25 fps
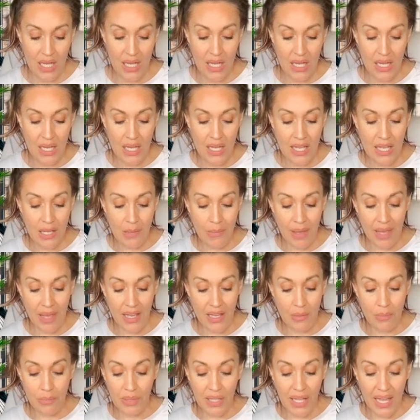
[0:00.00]
He may
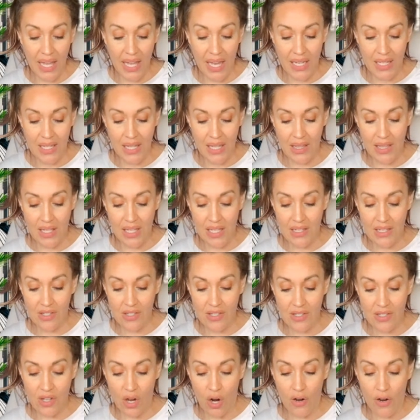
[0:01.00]
complain that these
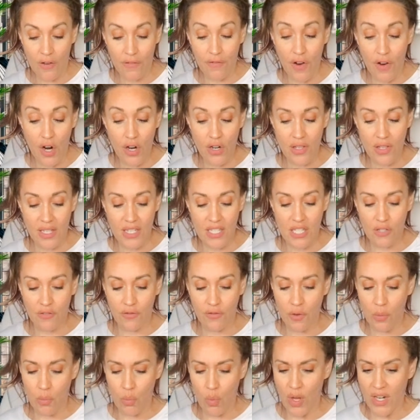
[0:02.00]
are farthest
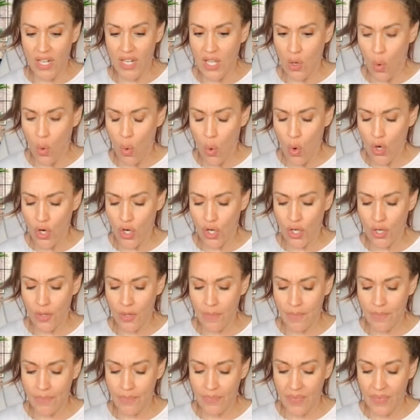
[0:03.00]
from what he ordered,
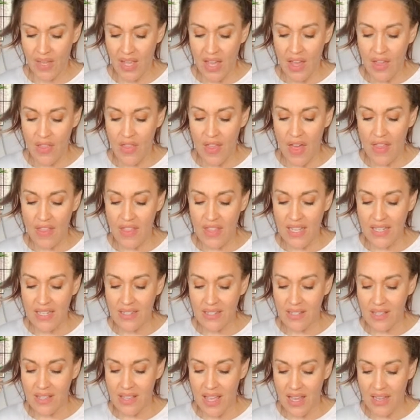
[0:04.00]
that these
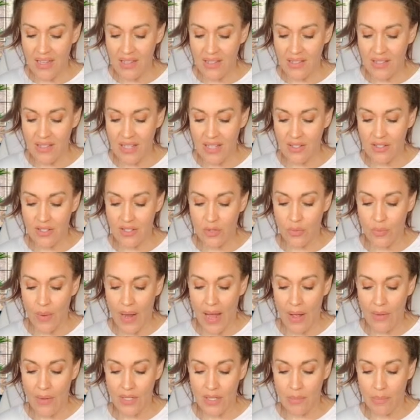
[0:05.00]
things he is
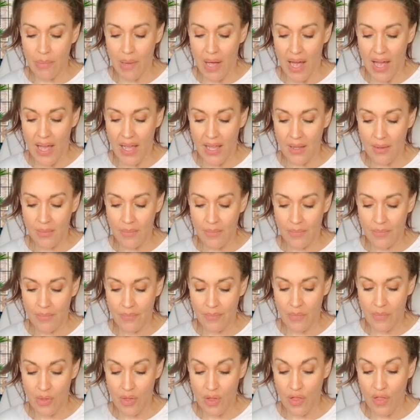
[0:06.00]
surrounded by,
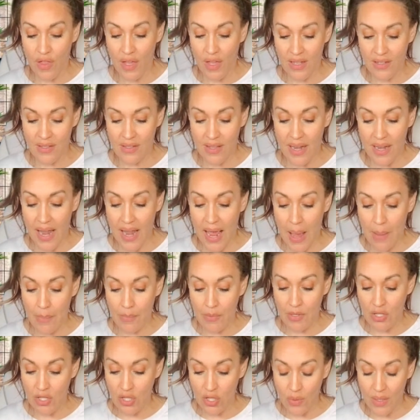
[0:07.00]
the things that
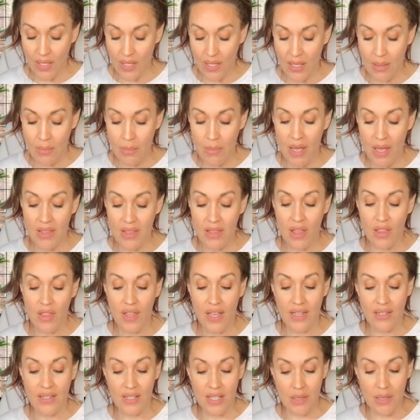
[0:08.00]
happen to him and the
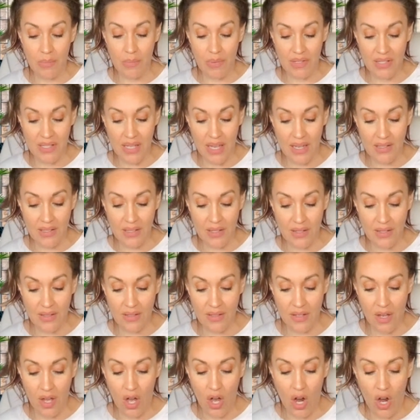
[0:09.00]
things he
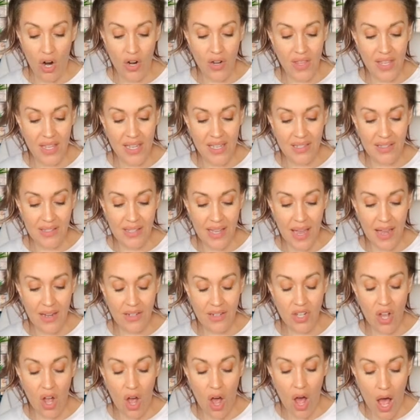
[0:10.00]
possesses, are the
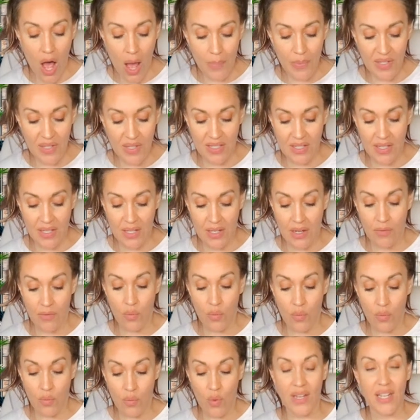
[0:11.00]
exact opposite of
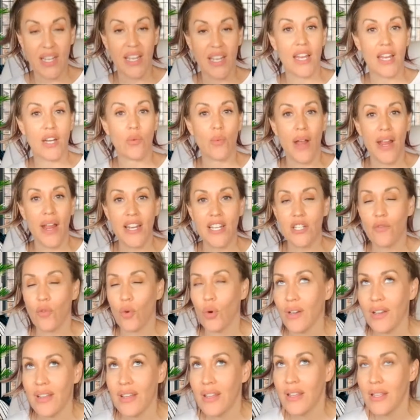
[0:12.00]
what he had arranged
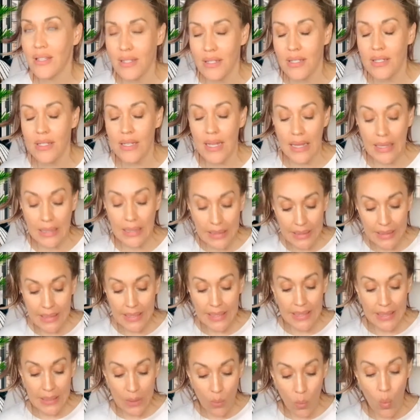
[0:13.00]
for. This is
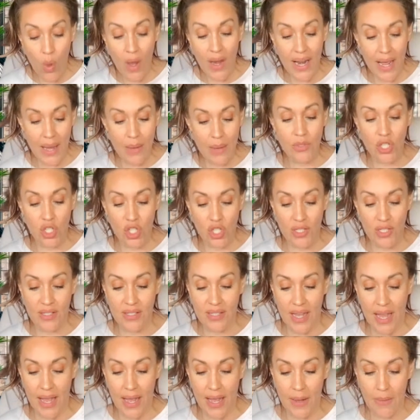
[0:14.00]
what I was just
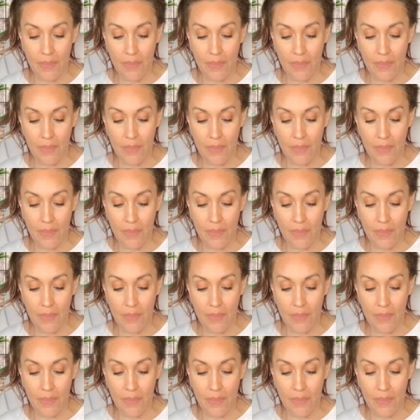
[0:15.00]
saying.